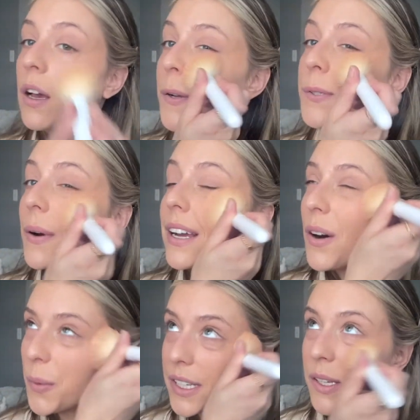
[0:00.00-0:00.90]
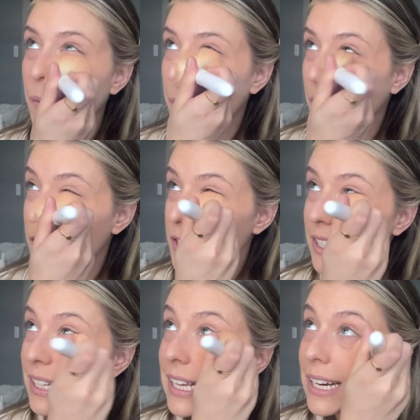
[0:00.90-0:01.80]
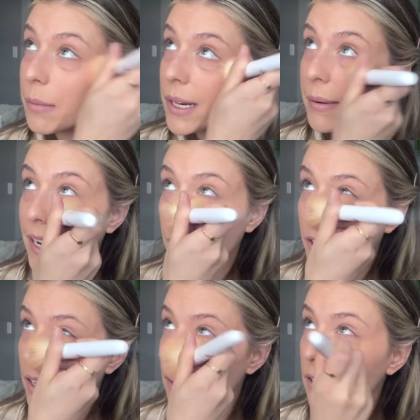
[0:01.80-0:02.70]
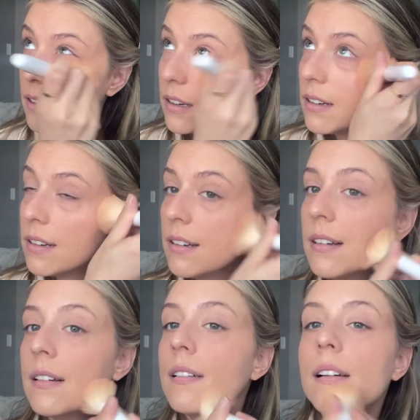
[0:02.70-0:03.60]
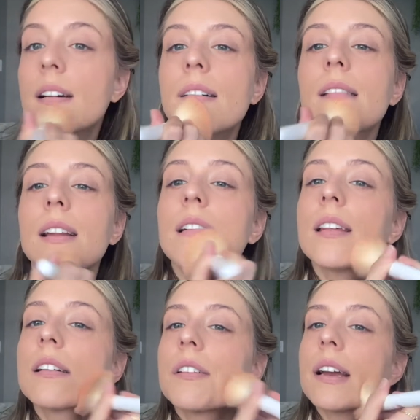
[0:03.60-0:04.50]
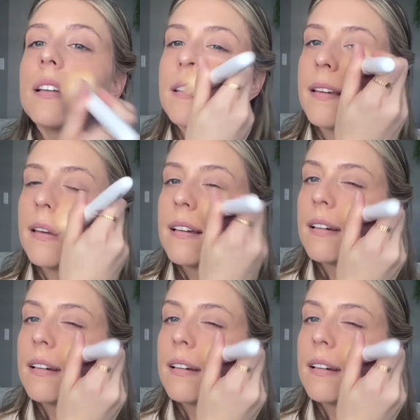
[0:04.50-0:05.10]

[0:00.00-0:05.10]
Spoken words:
so I always go in with just a little bit of powder. Nothing crazy.